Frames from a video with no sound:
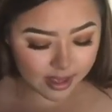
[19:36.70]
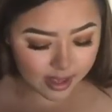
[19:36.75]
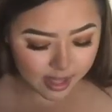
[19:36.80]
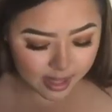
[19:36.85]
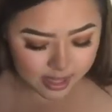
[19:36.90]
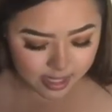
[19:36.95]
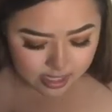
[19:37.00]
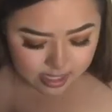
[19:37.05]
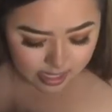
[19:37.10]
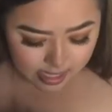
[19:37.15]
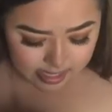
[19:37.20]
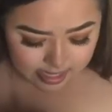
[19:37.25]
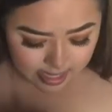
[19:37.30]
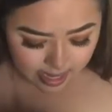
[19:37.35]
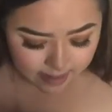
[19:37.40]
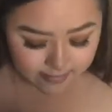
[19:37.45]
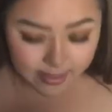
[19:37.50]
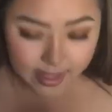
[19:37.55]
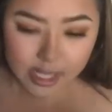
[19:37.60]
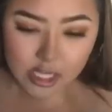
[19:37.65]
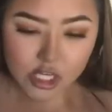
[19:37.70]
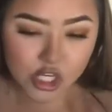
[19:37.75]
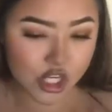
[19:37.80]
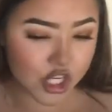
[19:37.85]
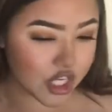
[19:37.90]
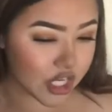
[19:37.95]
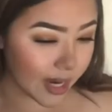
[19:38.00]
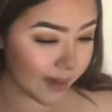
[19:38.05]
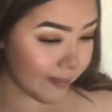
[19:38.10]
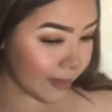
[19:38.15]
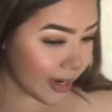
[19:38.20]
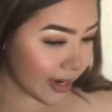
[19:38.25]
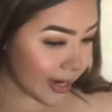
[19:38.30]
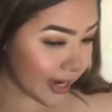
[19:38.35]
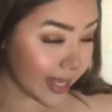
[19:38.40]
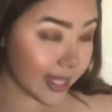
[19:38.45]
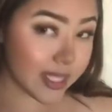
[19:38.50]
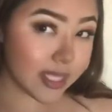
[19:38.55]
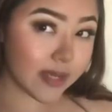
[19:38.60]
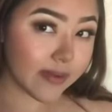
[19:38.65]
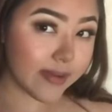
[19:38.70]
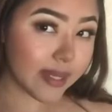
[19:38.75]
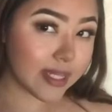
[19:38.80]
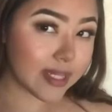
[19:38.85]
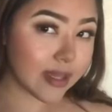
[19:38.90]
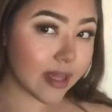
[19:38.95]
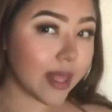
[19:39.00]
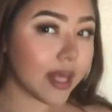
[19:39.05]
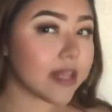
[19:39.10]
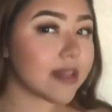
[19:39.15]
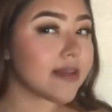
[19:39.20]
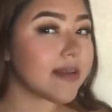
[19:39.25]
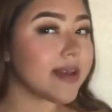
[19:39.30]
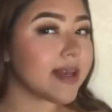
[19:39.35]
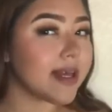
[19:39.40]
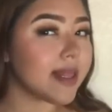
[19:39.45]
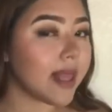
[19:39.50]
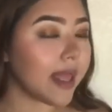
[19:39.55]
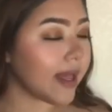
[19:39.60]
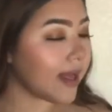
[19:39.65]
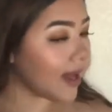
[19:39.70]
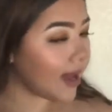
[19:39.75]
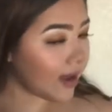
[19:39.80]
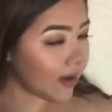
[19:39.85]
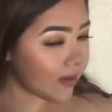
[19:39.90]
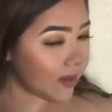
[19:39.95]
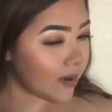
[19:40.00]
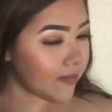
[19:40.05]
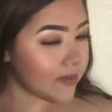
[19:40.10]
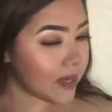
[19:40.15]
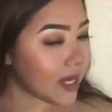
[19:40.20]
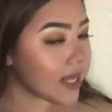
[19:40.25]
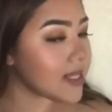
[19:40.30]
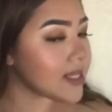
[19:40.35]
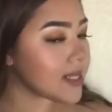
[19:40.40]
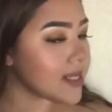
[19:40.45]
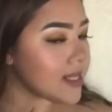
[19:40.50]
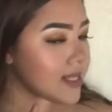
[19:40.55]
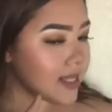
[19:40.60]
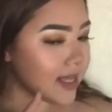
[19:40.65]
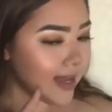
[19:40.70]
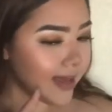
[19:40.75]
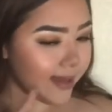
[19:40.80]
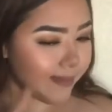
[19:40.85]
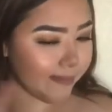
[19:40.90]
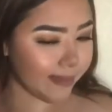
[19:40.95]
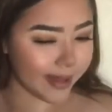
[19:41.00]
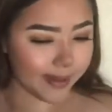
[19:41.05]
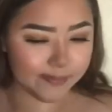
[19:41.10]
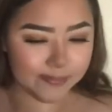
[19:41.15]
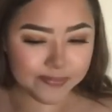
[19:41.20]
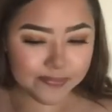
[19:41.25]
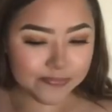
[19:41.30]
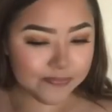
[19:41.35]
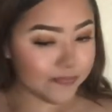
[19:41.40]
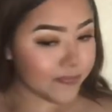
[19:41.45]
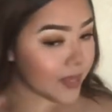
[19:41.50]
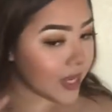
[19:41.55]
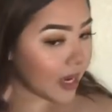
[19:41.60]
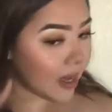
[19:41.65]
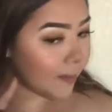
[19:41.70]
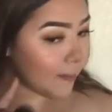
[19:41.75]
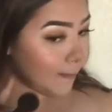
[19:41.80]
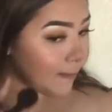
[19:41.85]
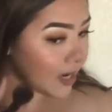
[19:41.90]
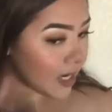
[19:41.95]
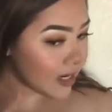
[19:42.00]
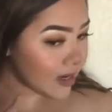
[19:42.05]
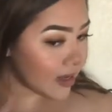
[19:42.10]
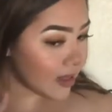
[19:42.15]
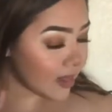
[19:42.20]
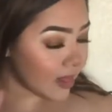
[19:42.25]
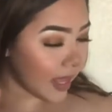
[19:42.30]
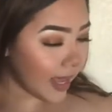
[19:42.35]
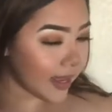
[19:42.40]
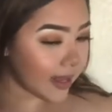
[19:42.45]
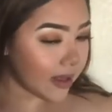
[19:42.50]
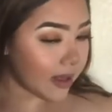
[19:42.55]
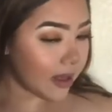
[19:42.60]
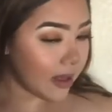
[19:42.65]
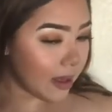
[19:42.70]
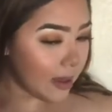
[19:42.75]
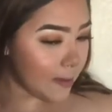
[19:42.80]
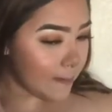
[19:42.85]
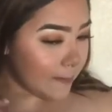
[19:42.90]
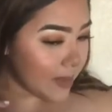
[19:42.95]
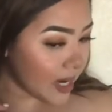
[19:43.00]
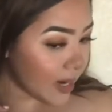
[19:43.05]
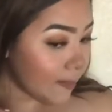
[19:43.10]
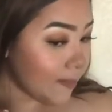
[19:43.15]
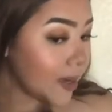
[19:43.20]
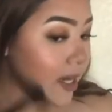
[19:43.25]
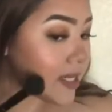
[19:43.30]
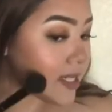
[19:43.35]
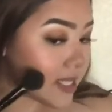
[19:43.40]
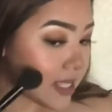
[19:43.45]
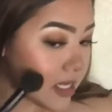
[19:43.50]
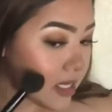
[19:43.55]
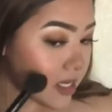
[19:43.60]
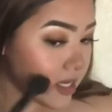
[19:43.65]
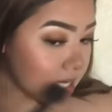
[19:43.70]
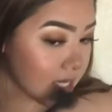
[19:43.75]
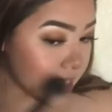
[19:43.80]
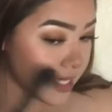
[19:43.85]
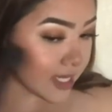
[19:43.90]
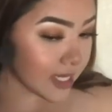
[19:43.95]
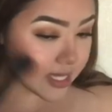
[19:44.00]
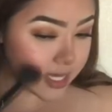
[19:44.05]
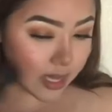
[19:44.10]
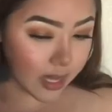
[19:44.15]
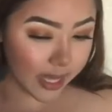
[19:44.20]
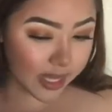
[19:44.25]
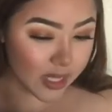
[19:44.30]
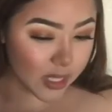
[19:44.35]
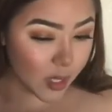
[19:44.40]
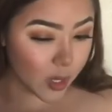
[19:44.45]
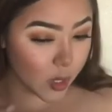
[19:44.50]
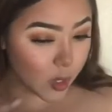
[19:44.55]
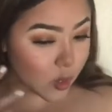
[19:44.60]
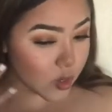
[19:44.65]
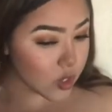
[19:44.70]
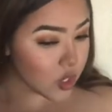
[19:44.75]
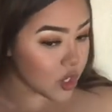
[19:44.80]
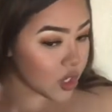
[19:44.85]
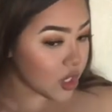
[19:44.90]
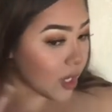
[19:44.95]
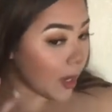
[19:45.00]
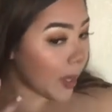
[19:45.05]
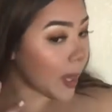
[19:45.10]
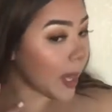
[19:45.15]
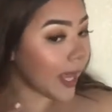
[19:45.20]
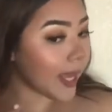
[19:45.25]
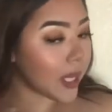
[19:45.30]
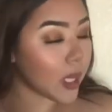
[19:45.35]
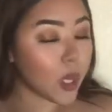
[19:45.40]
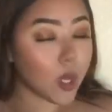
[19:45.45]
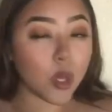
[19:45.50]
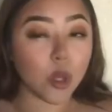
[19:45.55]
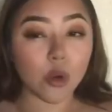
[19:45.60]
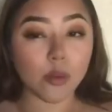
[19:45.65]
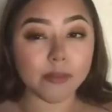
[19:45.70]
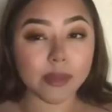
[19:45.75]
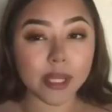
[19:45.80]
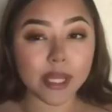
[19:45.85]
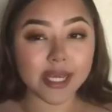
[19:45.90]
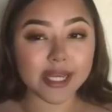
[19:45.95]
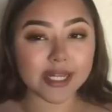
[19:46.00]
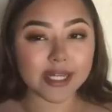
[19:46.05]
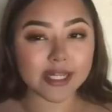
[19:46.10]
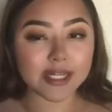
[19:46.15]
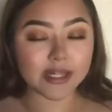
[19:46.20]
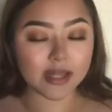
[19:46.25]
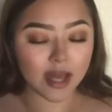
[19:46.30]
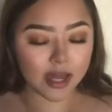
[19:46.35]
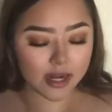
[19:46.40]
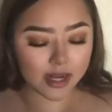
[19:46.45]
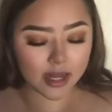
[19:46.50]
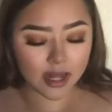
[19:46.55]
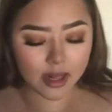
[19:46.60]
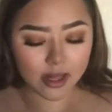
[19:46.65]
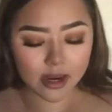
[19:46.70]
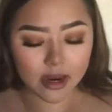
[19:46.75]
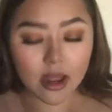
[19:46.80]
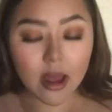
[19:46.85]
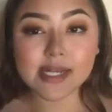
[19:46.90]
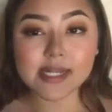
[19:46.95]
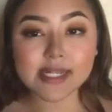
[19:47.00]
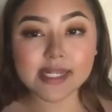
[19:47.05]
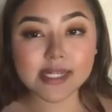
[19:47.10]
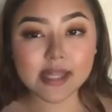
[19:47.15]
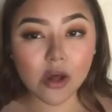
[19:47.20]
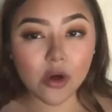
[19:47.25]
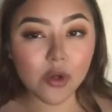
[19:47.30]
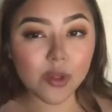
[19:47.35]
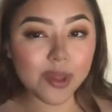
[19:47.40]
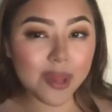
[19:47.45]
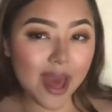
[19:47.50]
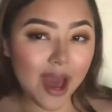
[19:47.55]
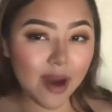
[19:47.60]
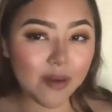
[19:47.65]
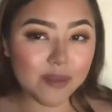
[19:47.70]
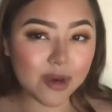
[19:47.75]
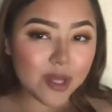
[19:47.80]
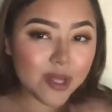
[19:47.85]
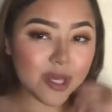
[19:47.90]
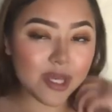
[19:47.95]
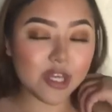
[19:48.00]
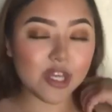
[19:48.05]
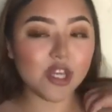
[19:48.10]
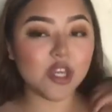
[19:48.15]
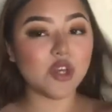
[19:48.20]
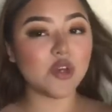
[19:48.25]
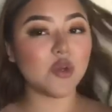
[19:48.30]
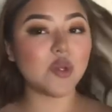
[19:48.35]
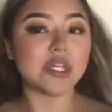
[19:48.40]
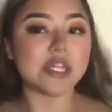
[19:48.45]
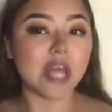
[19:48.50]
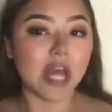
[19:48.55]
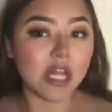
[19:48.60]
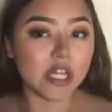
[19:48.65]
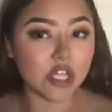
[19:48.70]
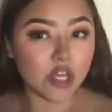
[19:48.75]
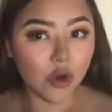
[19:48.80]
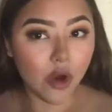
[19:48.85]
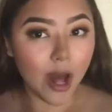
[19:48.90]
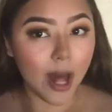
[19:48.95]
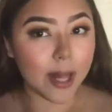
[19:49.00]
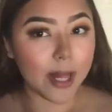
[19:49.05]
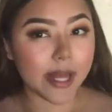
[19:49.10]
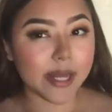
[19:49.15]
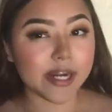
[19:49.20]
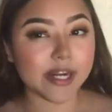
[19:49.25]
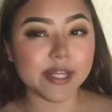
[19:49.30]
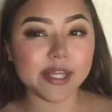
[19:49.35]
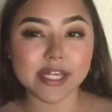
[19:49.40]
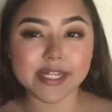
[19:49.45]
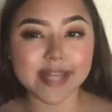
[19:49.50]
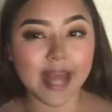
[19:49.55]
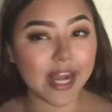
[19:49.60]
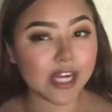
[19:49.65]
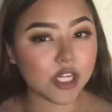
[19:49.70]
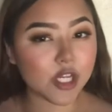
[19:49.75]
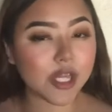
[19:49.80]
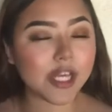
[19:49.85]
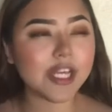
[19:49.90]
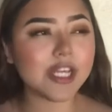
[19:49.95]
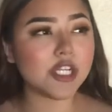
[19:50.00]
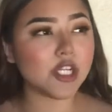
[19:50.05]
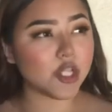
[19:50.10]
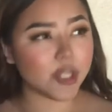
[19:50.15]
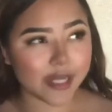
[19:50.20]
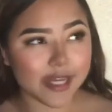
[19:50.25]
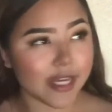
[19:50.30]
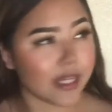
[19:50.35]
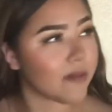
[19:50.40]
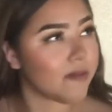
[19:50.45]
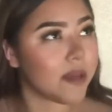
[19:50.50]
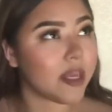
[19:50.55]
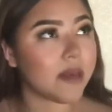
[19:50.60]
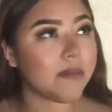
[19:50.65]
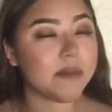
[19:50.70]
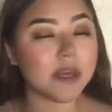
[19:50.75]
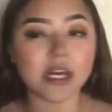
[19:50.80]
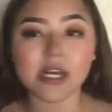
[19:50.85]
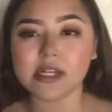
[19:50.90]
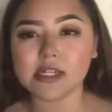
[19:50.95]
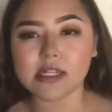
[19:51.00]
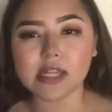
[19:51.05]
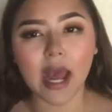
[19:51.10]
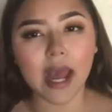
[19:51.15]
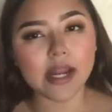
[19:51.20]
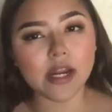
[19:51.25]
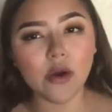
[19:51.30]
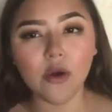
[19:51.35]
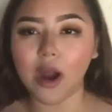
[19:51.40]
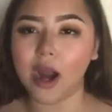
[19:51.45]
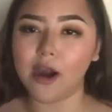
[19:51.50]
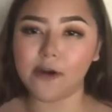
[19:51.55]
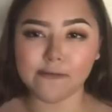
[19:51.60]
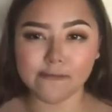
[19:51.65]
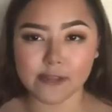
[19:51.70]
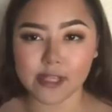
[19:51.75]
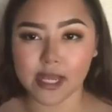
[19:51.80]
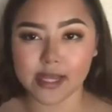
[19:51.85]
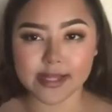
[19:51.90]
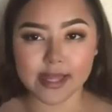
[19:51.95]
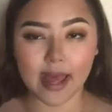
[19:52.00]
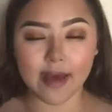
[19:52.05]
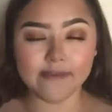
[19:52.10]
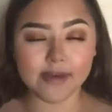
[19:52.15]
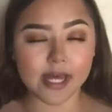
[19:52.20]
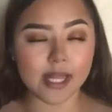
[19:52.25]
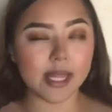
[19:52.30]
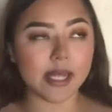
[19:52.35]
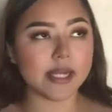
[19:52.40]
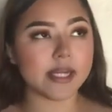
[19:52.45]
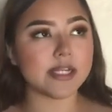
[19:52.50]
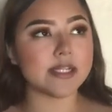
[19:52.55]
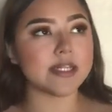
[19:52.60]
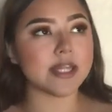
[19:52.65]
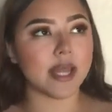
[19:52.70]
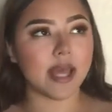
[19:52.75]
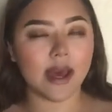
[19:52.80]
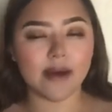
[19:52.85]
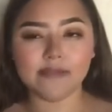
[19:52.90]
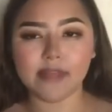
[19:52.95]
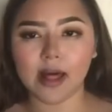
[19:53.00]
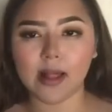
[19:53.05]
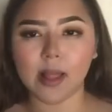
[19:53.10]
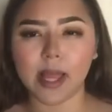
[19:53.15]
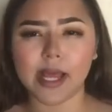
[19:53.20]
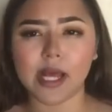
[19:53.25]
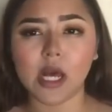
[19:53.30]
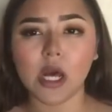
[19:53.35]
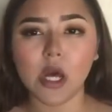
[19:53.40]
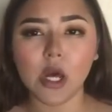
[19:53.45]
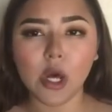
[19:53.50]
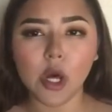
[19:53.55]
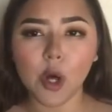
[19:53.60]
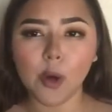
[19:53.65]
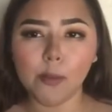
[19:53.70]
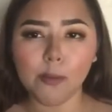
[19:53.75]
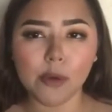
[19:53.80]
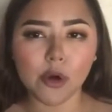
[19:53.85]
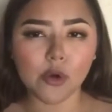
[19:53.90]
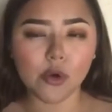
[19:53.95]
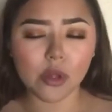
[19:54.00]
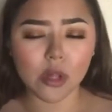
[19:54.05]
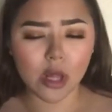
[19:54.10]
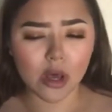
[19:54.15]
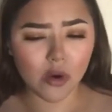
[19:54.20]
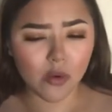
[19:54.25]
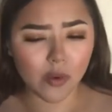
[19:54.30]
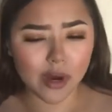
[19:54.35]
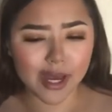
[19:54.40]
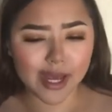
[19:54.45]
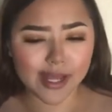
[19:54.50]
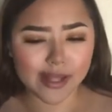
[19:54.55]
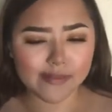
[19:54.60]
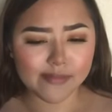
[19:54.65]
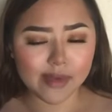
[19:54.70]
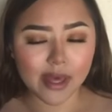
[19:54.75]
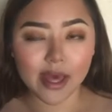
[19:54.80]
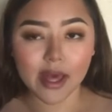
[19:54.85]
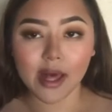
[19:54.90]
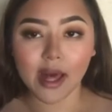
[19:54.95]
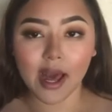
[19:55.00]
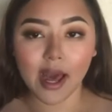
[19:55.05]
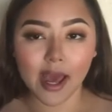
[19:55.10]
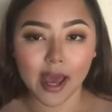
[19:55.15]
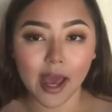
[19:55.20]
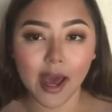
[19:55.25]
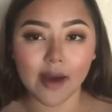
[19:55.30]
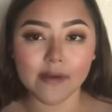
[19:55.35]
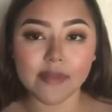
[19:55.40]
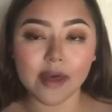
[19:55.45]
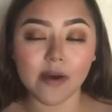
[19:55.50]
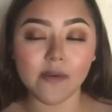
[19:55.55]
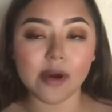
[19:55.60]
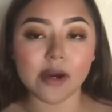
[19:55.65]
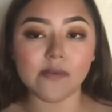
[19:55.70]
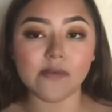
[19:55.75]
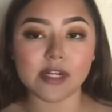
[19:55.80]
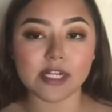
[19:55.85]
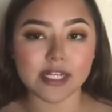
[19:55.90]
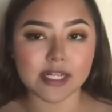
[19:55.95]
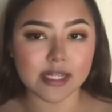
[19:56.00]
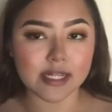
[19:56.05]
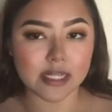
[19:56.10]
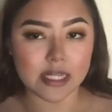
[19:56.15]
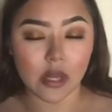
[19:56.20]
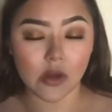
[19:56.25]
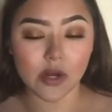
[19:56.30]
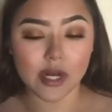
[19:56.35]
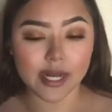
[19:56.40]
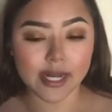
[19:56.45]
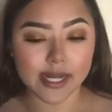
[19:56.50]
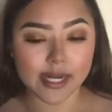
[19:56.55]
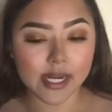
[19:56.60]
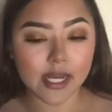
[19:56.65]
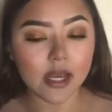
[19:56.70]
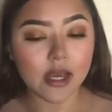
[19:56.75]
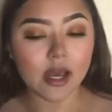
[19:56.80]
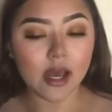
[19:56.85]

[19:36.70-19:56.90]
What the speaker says: And it does have, like, shimmer into it, so that's why, like, I don't know if you guys could see it, but in person you can see, like, the little, like, luminous kind of color. So now I'm going to use a new highlighter. This actually intrigued me because I know e.l.f. does have highlighters. They have that, like, Moon Glow one. I have that one, which is so good.